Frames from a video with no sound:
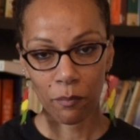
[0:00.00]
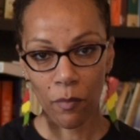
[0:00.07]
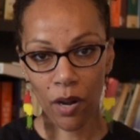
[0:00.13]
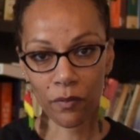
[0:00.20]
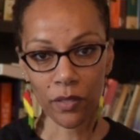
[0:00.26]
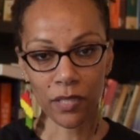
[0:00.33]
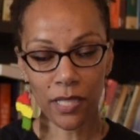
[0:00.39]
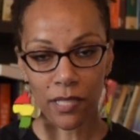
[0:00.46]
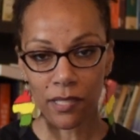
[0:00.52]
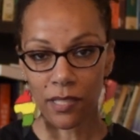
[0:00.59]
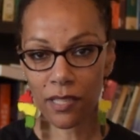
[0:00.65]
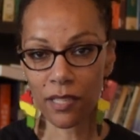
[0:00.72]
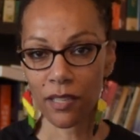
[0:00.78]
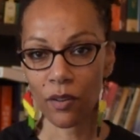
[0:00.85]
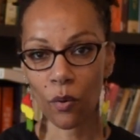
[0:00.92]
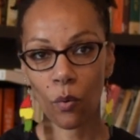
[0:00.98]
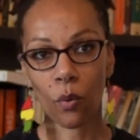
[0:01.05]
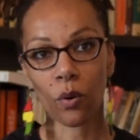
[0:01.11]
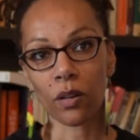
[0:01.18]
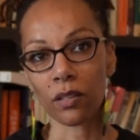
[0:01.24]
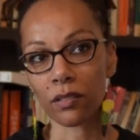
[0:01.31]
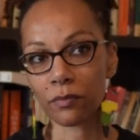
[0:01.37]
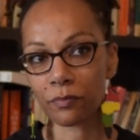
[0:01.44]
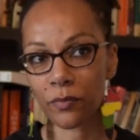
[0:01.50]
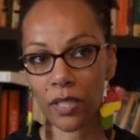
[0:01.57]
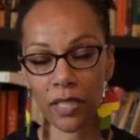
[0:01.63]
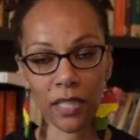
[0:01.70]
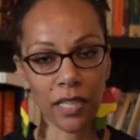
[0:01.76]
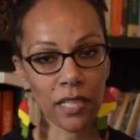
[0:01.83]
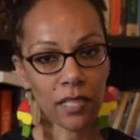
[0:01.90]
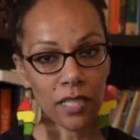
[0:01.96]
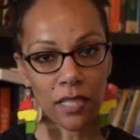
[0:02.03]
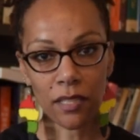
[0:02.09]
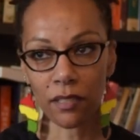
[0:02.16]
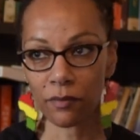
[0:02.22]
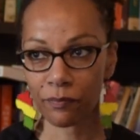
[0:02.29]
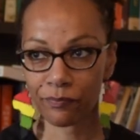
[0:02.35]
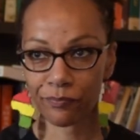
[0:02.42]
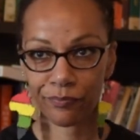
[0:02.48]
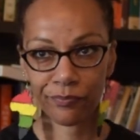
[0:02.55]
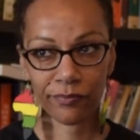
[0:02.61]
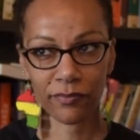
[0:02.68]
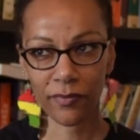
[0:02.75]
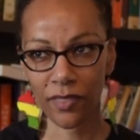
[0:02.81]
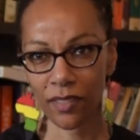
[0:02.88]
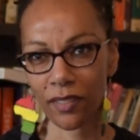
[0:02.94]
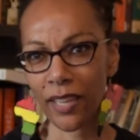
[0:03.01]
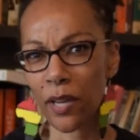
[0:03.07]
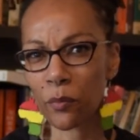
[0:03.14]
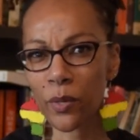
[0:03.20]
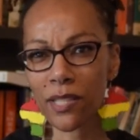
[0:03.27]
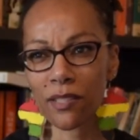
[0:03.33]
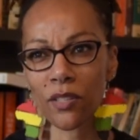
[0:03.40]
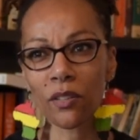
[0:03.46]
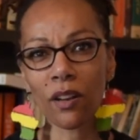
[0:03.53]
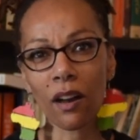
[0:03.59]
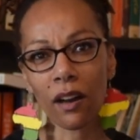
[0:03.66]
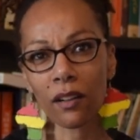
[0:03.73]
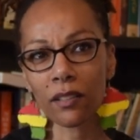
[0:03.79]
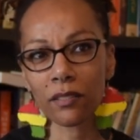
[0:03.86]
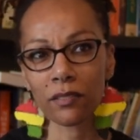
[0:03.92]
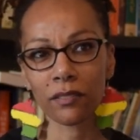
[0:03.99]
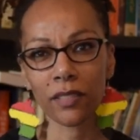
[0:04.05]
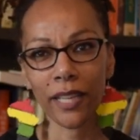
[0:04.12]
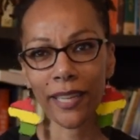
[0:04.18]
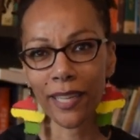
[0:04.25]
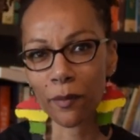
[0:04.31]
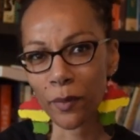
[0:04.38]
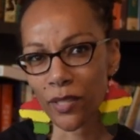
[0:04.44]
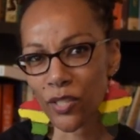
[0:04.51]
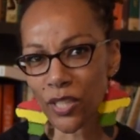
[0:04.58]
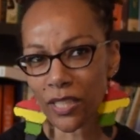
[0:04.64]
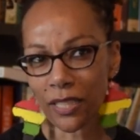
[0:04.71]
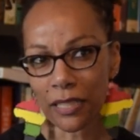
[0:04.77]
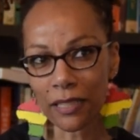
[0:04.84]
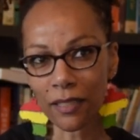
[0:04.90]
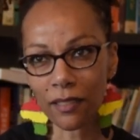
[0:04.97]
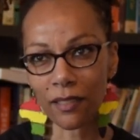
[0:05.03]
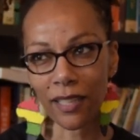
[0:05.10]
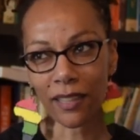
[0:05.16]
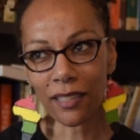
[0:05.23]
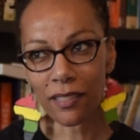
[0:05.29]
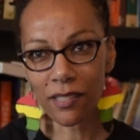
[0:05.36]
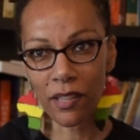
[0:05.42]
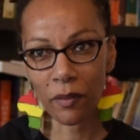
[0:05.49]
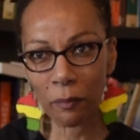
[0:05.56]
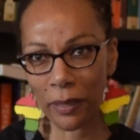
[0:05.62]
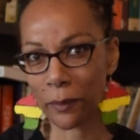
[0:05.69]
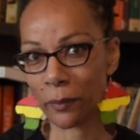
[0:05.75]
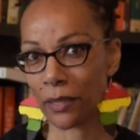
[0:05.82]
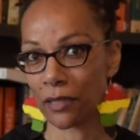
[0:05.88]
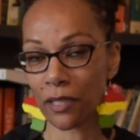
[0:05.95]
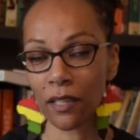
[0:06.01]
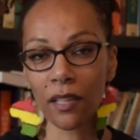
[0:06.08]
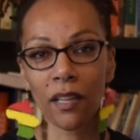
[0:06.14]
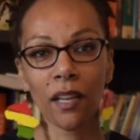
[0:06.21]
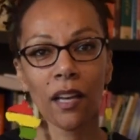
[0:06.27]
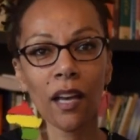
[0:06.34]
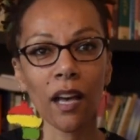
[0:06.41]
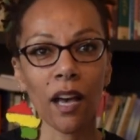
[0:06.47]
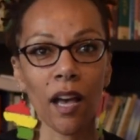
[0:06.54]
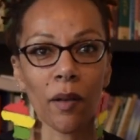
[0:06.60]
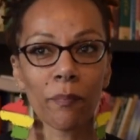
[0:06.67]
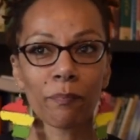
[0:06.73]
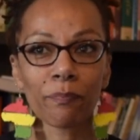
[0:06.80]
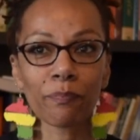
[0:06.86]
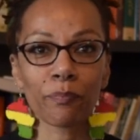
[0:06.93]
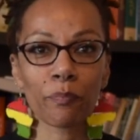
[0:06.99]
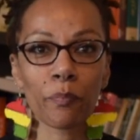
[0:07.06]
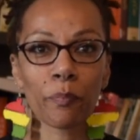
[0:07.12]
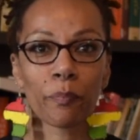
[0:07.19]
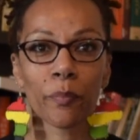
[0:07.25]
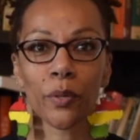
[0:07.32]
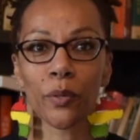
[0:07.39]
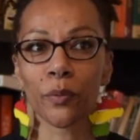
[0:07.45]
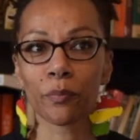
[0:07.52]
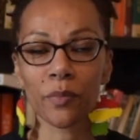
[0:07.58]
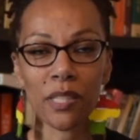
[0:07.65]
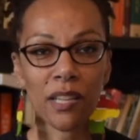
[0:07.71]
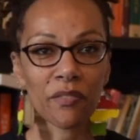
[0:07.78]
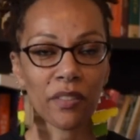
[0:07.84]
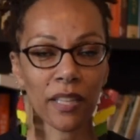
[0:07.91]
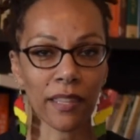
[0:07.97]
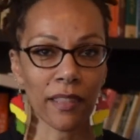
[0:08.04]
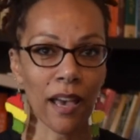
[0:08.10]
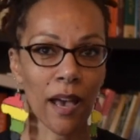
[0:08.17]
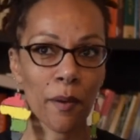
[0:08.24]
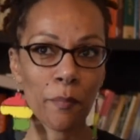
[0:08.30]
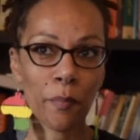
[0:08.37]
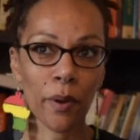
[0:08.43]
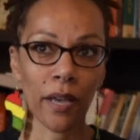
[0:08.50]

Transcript: Marvel DC or an indie can we still call like image indie? I think so, maybe. Um, boom, stuff like that.